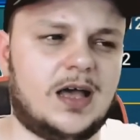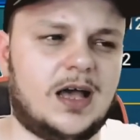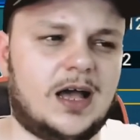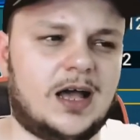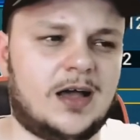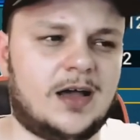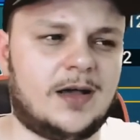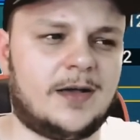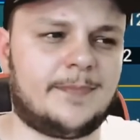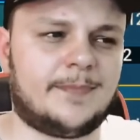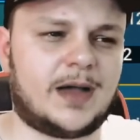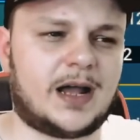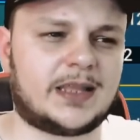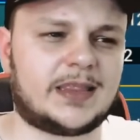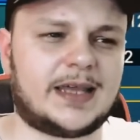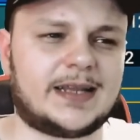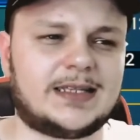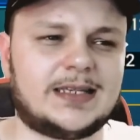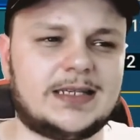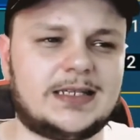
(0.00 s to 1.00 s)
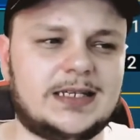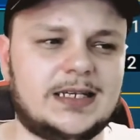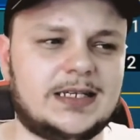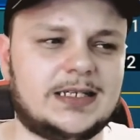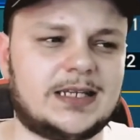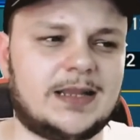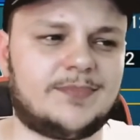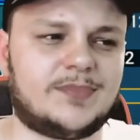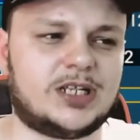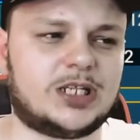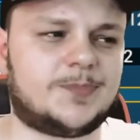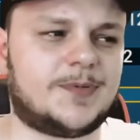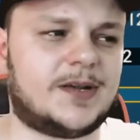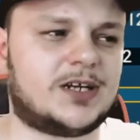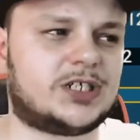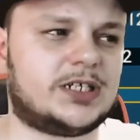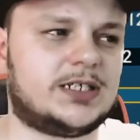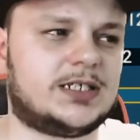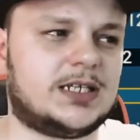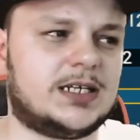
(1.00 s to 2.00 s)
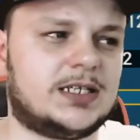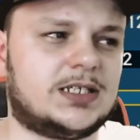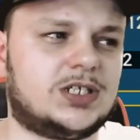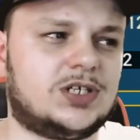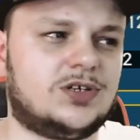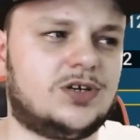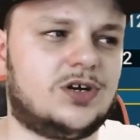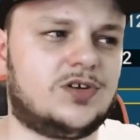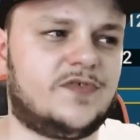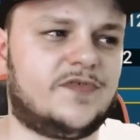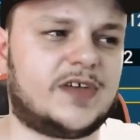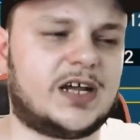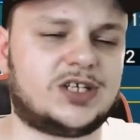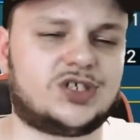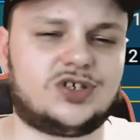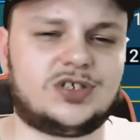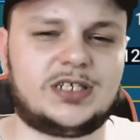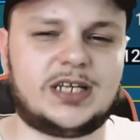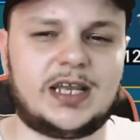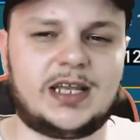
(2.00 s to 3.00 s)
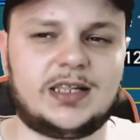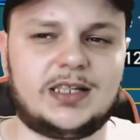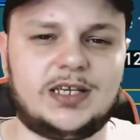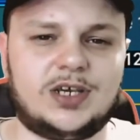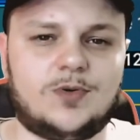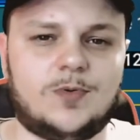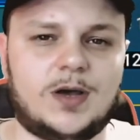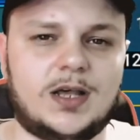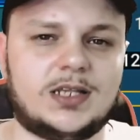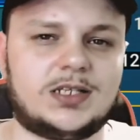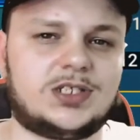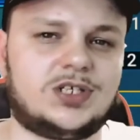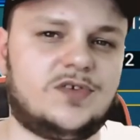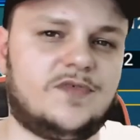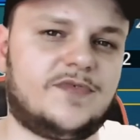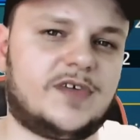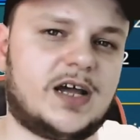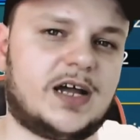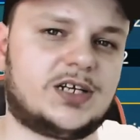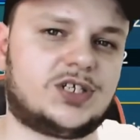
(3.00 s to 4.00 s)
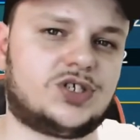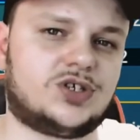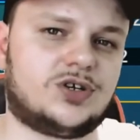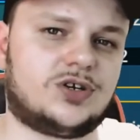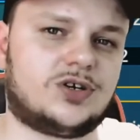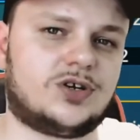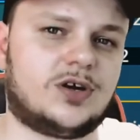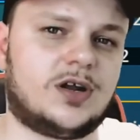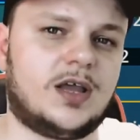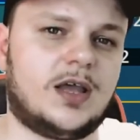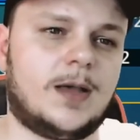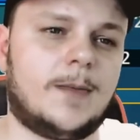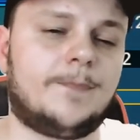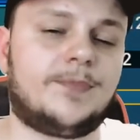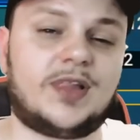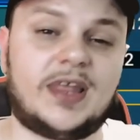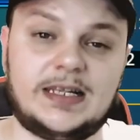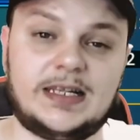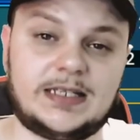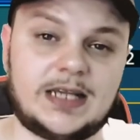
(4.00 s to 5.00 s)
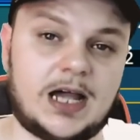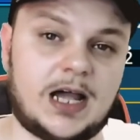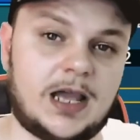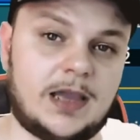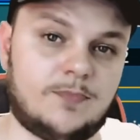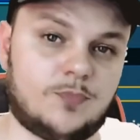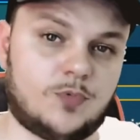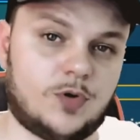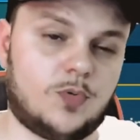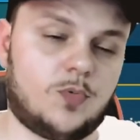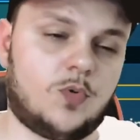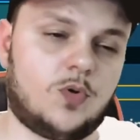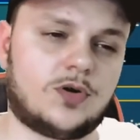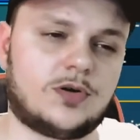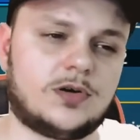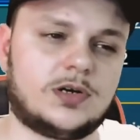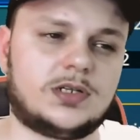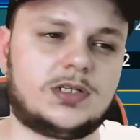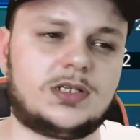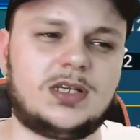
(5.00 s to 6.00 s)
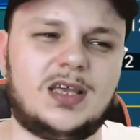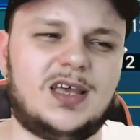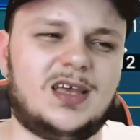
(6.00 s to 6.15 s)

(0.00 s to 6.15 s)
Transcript: I'd like to see something, especially since, you know, you've got your daily quest, you've got your playtime rewards,